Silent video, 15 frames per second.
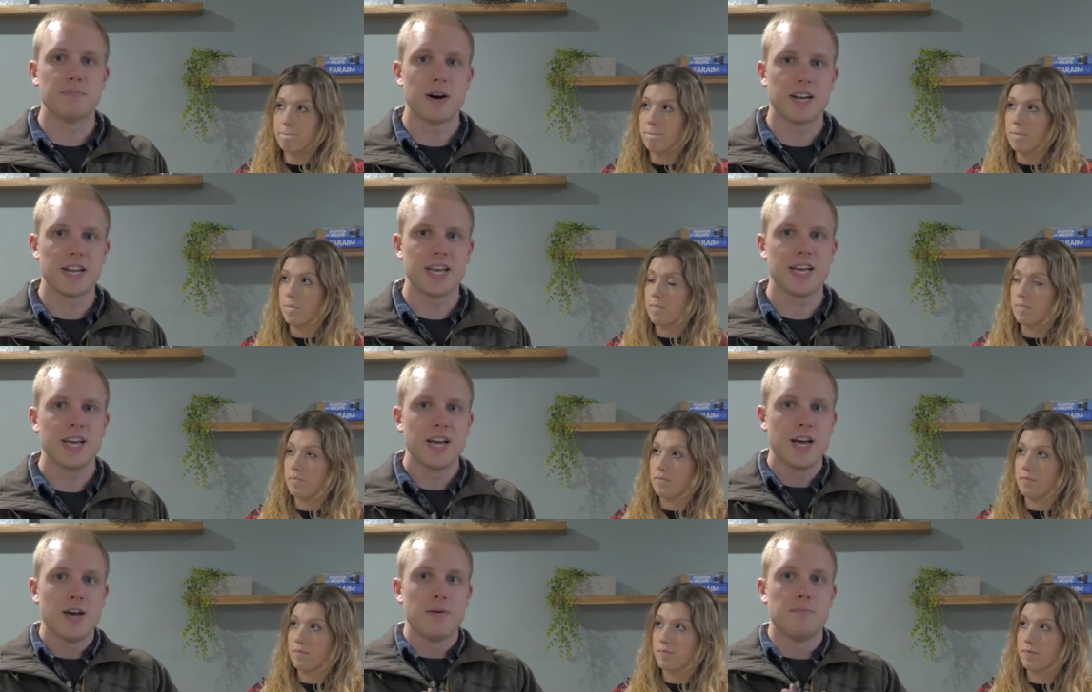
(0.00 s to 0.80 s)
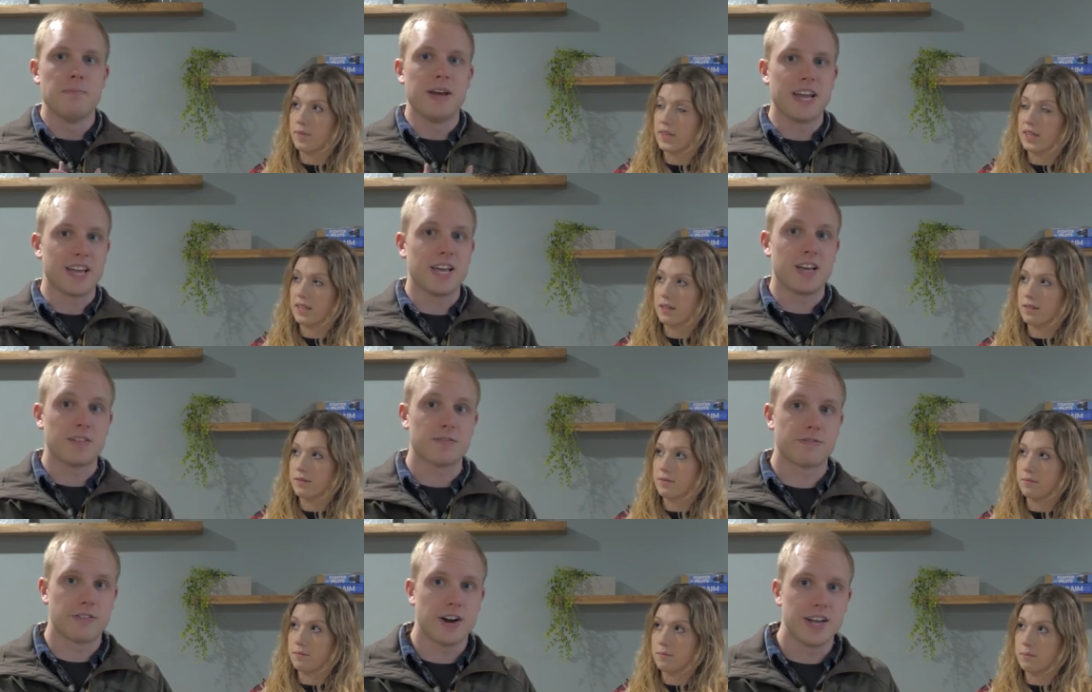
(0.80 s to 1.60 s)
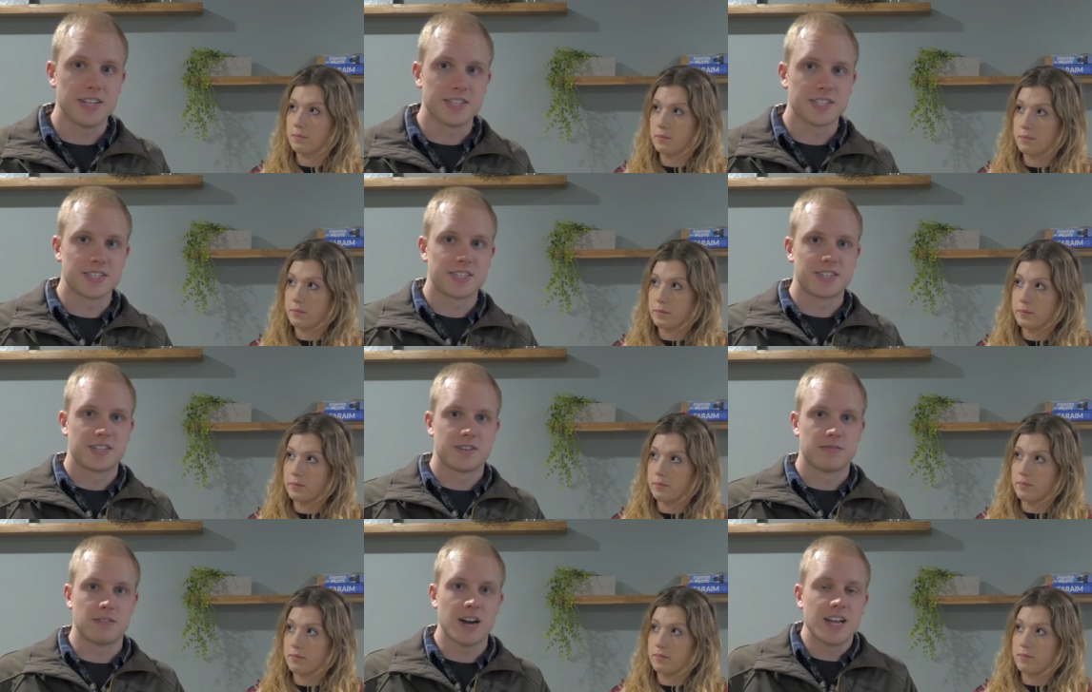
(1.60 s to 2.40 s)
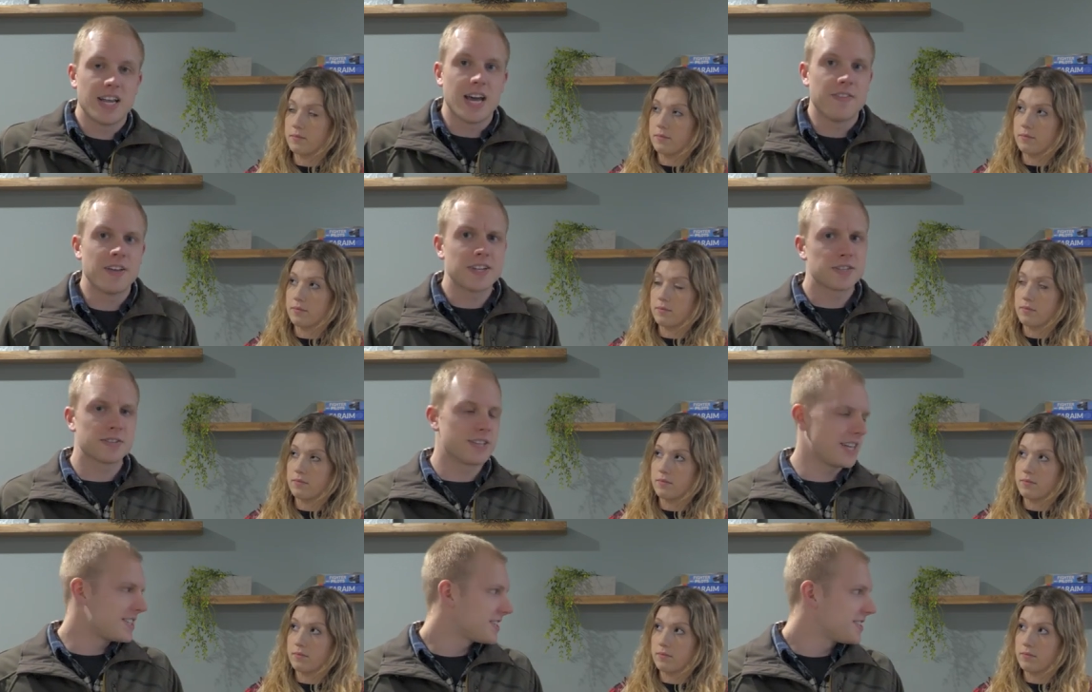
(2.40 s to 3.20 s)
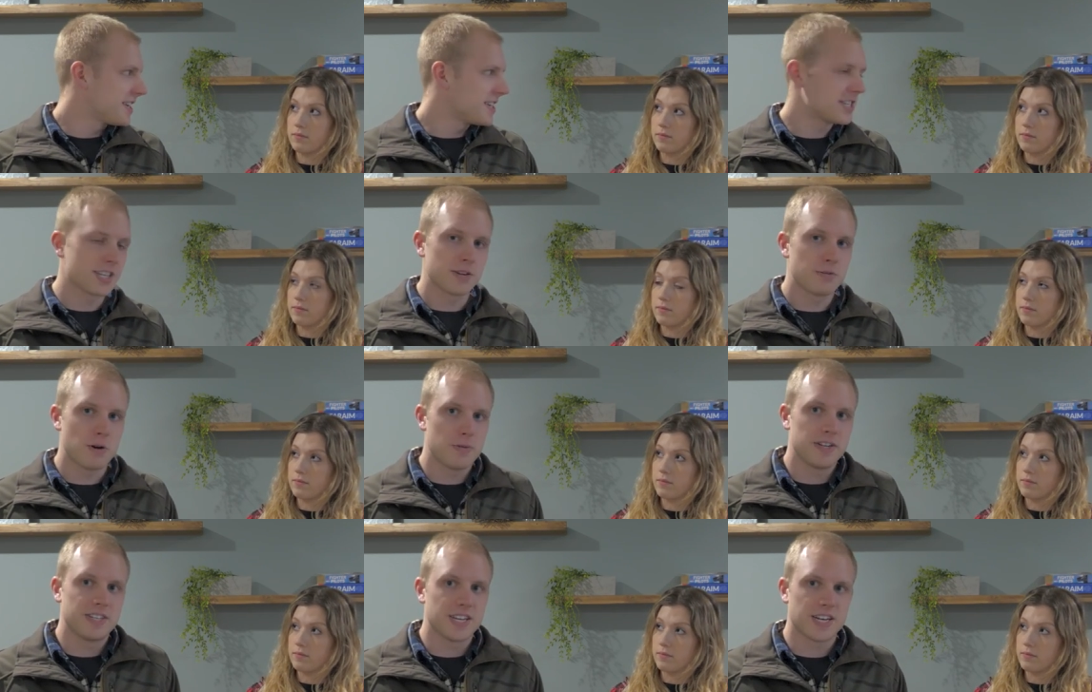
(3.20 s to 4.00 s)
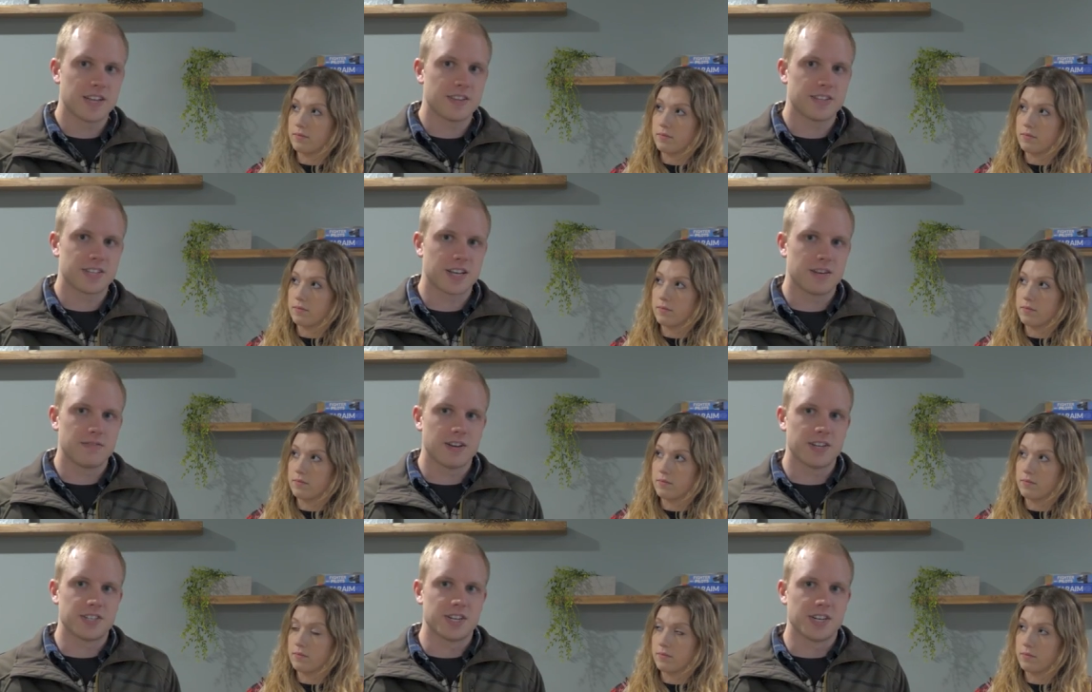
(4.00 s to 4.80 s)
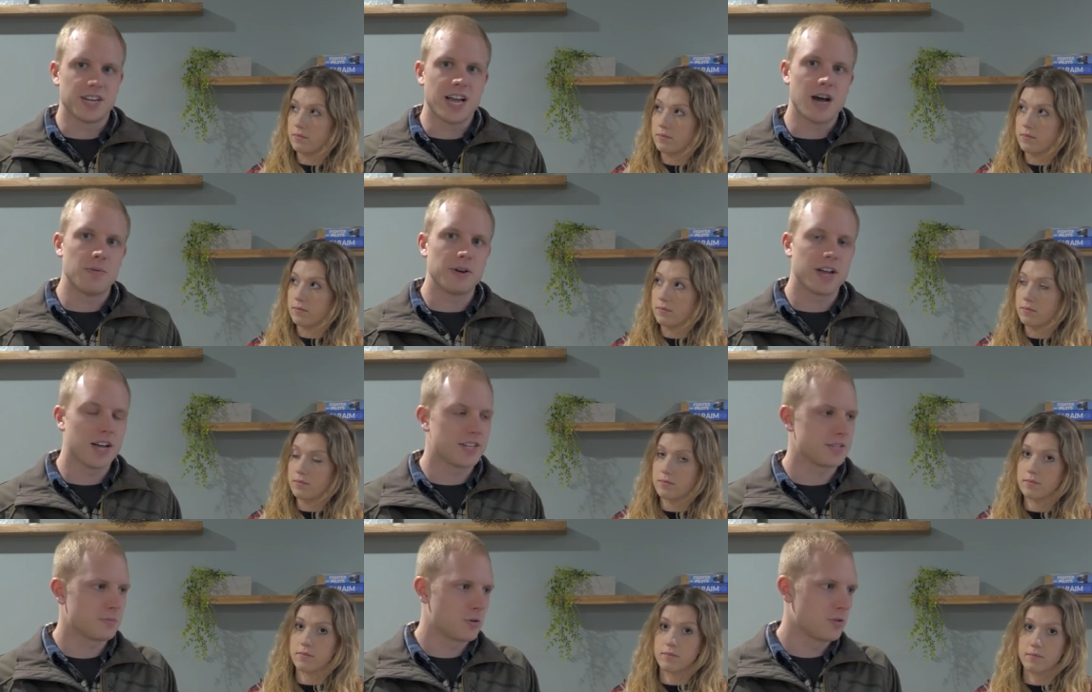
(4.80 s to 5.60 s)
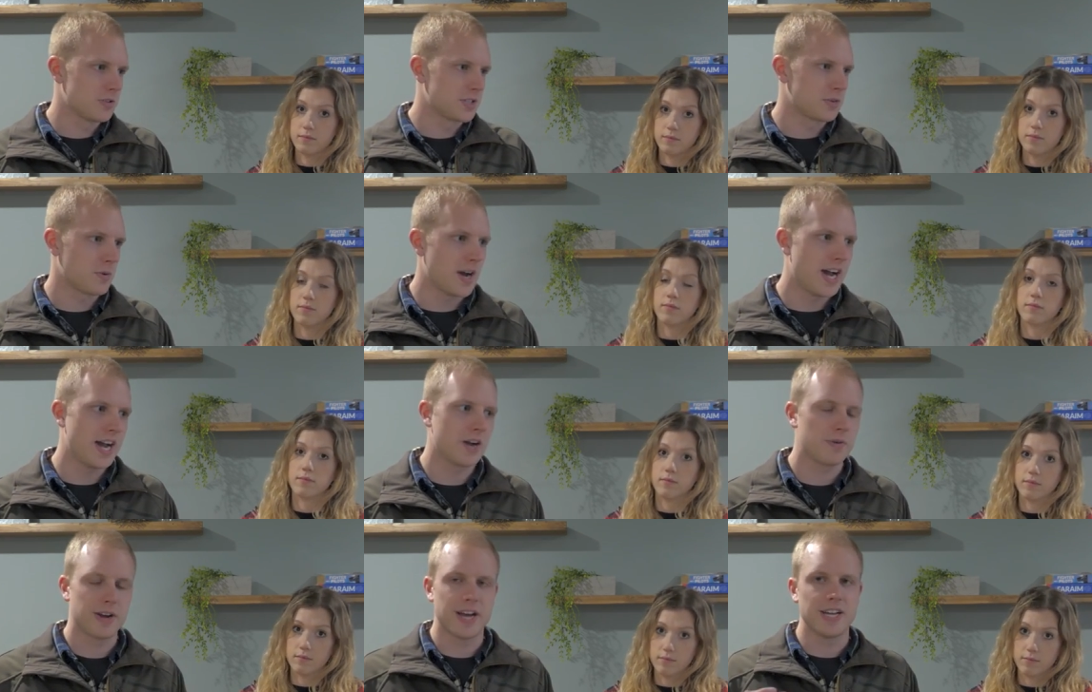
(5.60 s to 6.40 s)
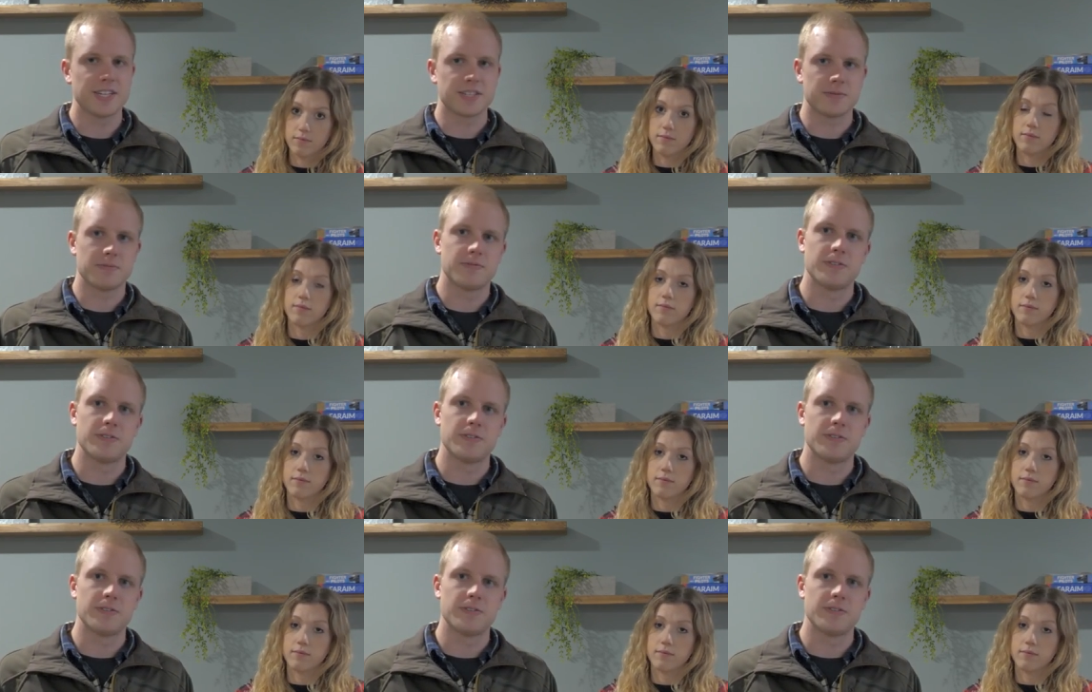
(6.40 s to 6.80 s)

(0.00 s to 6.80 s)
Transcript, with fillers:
Speaker 1: money making friends, right? And that's that's essentially what we did on this convention. Yeah, we got some cool swag, we ate some